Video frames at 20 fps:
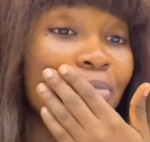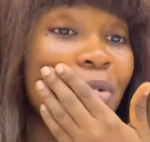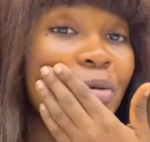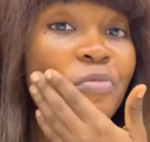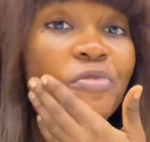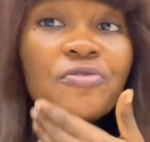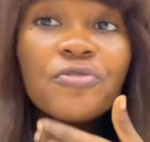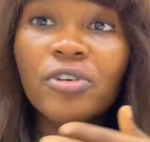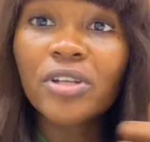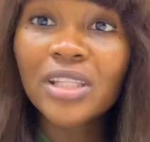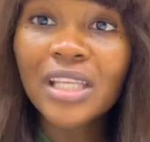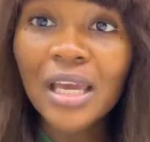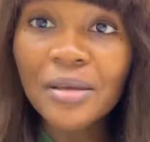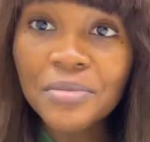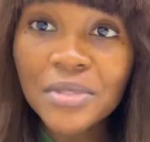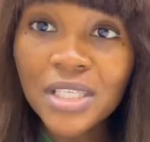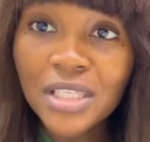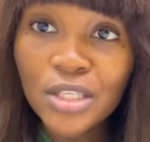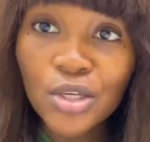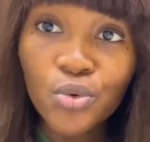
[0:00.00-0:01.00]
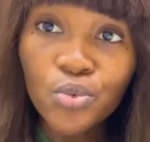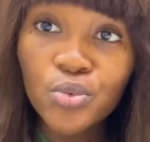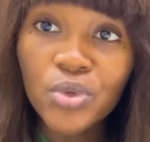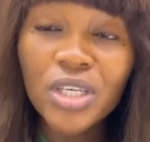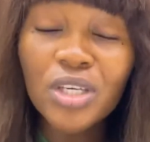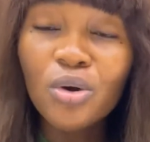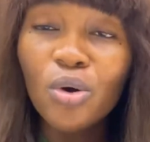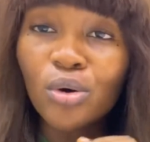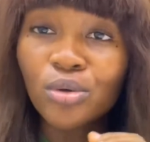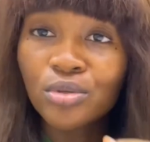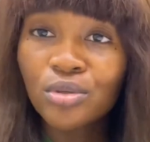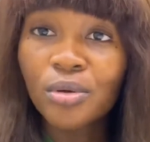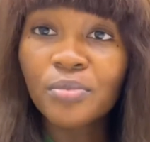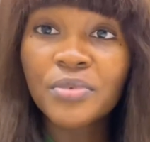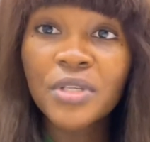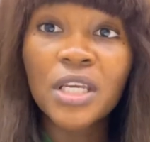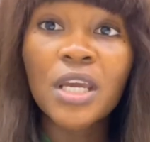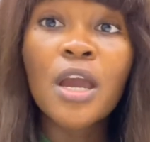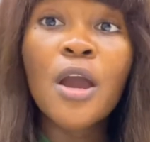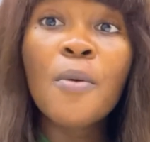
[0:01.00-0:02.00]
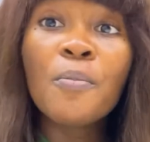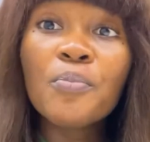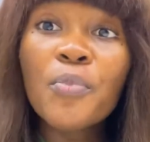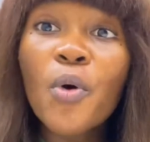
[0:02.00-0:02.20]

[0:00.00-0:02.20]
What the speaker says: maybe 4 times in a week or something.